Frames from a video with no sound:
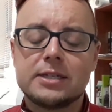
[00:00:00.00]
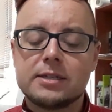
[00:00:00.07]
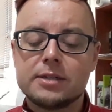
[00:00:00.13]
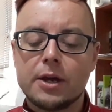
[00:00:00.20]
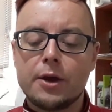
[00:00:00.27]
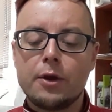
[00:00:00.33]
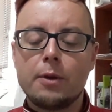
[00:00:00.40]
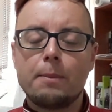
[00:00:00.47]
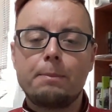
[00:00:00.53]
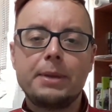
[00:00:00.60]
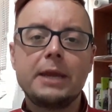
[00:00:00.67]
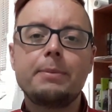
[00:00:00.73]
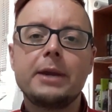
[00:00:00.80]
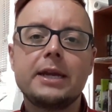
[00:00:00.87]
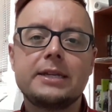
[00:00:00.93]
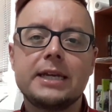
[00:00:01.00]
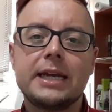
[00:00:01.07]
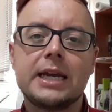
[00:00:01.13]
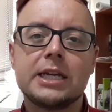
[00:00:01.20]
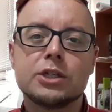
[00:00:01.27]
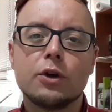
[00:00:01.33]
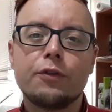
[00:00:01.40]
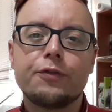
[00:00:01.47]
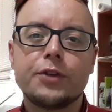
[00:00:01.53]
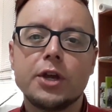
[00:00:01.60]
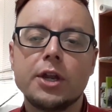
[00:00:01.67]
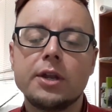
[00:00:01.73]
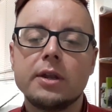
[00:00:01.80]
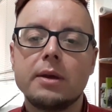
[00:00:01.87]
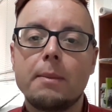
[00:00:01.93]
So BPD is
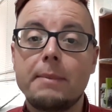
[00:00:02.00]
often